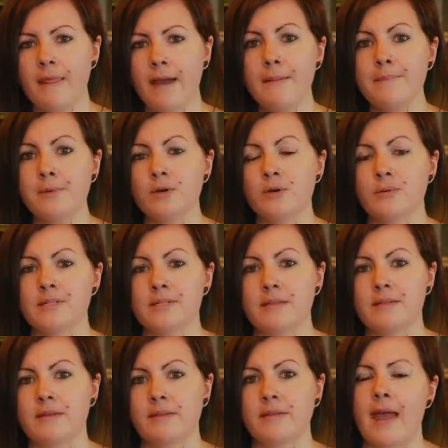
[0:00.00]
that book was the
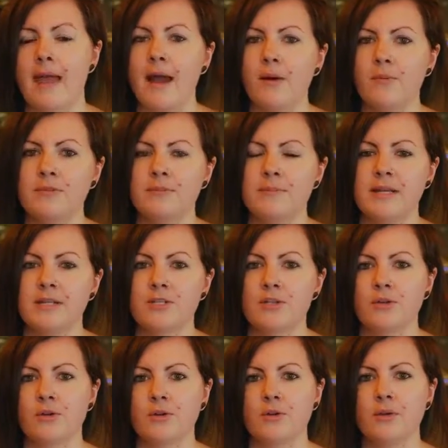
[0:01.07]
thing that helped me
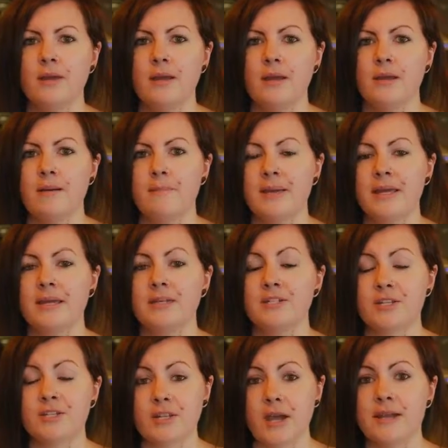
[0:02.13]
to be
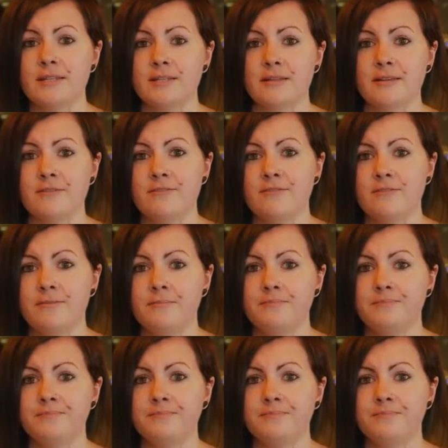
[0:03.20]
decisive.